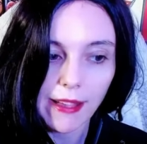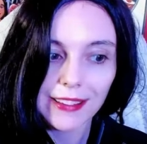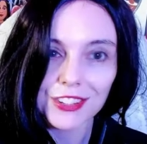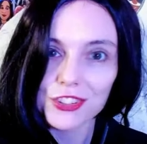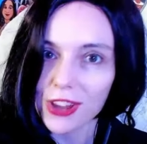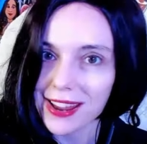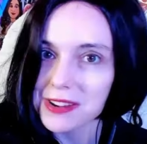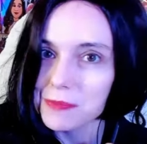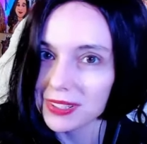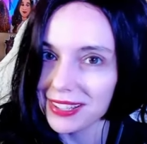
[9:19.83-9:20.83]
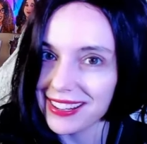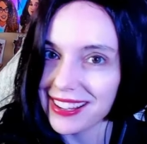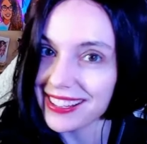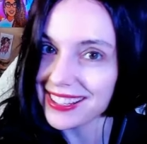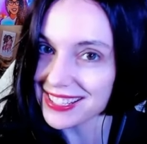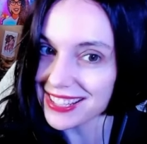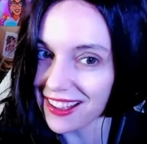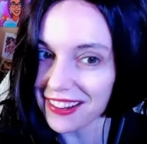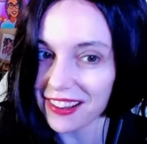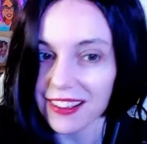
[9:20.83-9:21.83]
Jade, Mileena, and
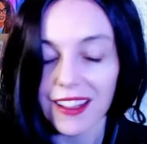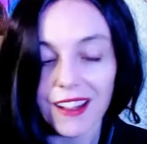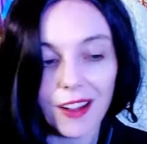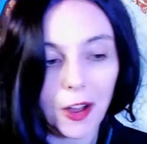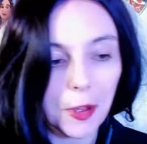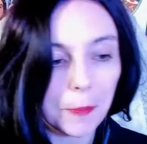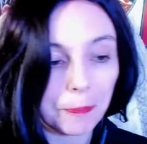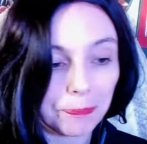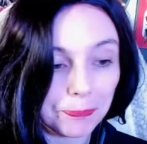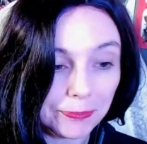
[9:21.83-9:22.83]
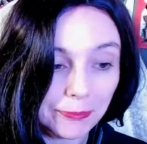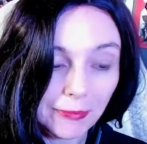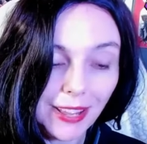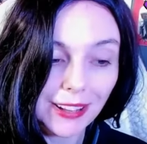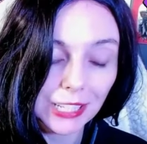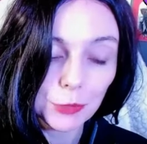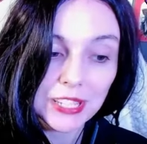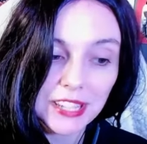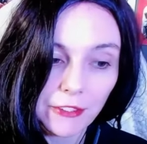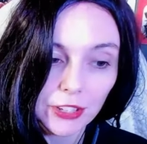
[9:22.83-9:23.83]
Kitana. Um, because we
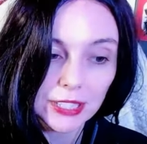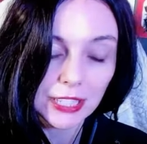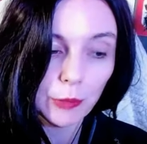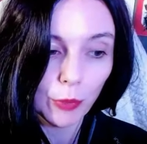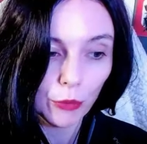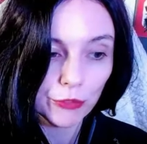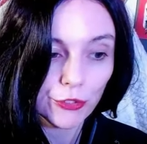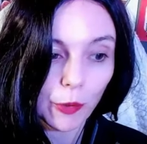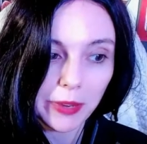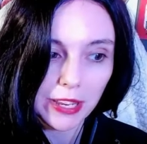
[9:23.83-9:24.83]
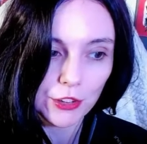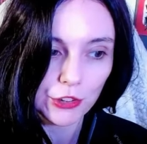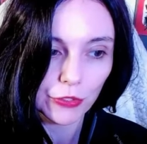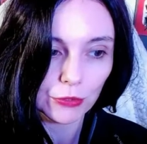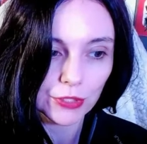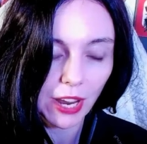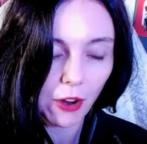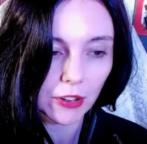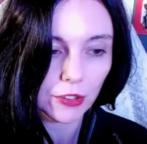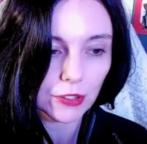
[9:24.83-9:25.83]
definitely see moves from each of those
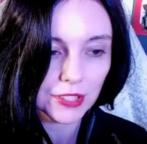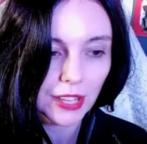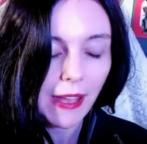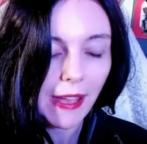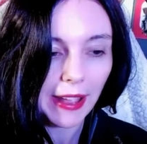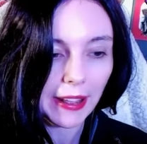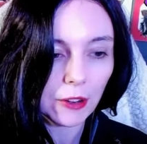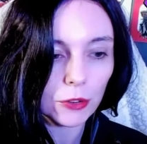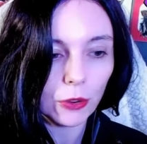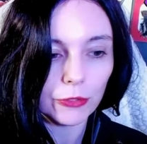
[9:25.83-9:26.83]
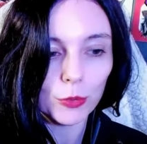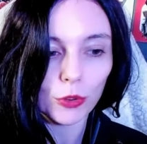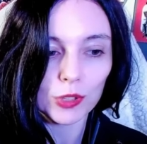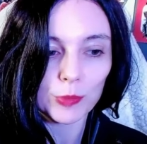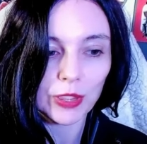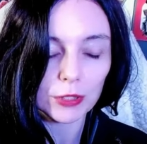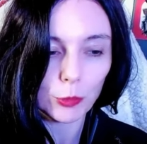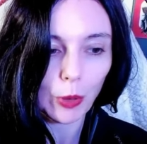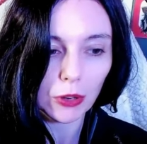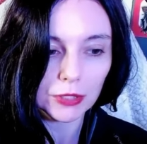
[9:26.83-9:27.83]
characters. And I don't know if you noticed, but there's
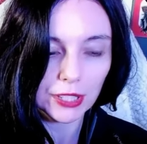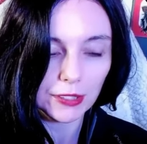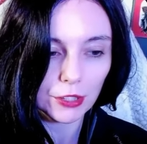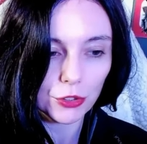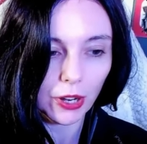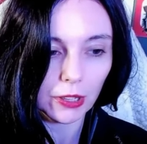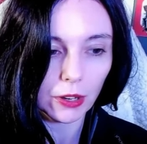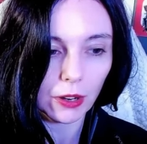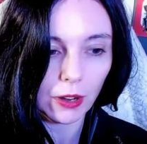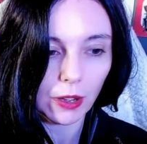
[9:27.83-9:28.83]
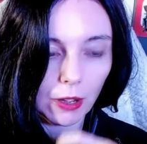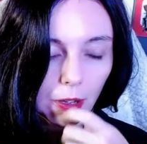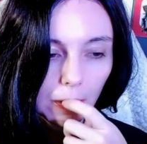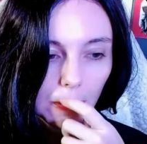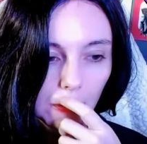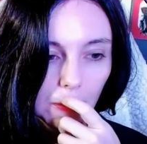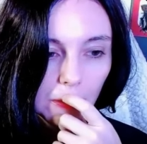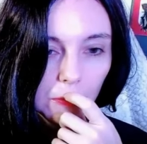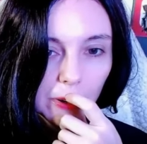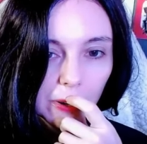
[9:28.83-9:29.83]
parts in the trailer, uh,
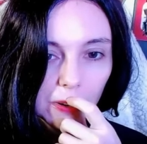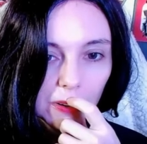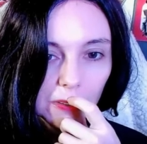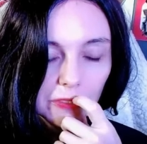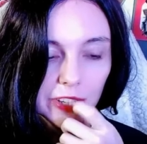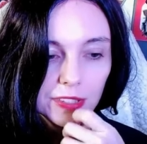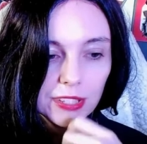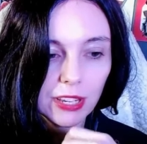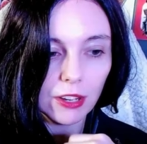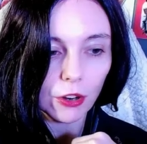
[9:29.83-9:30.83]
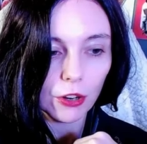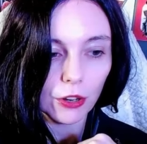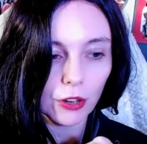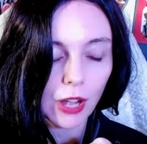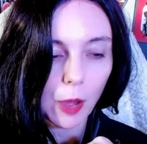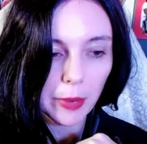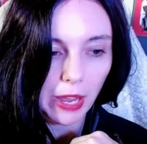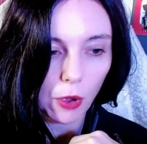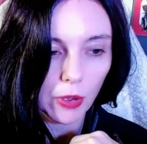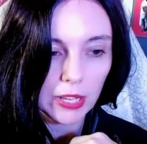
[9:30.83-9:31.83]
where we see her coming
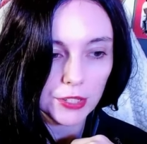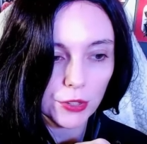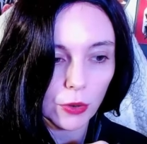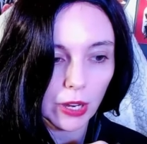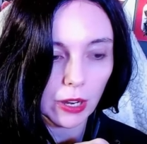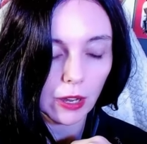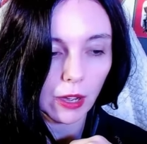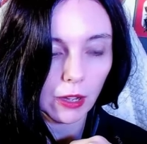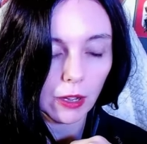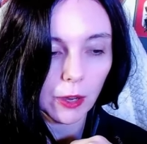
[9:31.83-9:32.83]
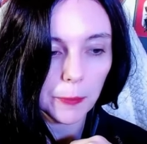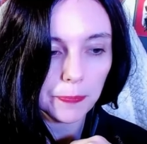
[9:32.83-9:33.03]
out and doing a